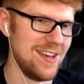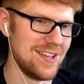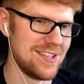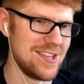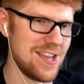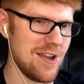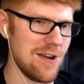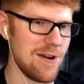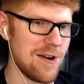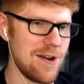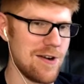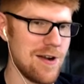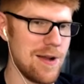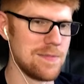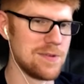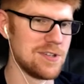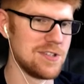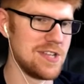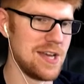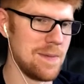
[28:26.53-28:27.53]
Sayori
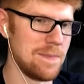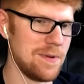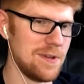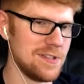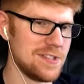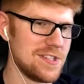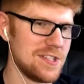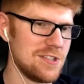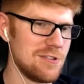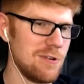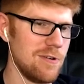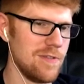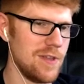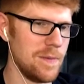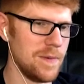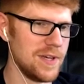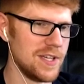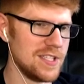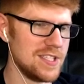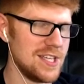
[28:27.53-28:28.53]
rubs her temples. The two of
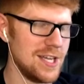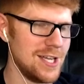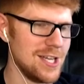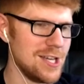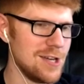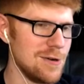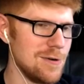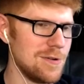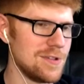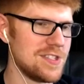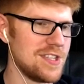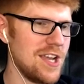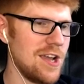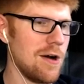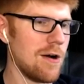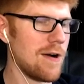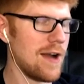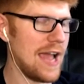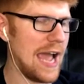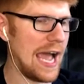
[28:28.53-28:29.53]
them continue, with
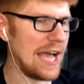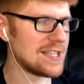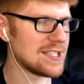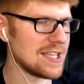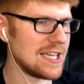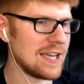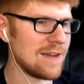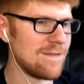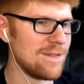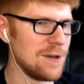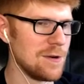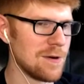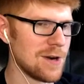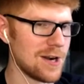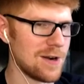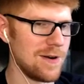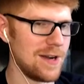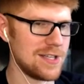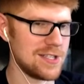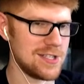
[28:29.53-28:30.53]
Sayori asking
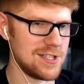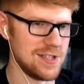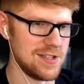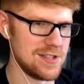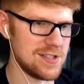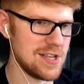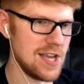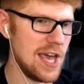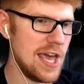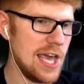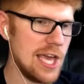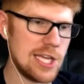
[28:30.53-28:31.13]
fewer questions.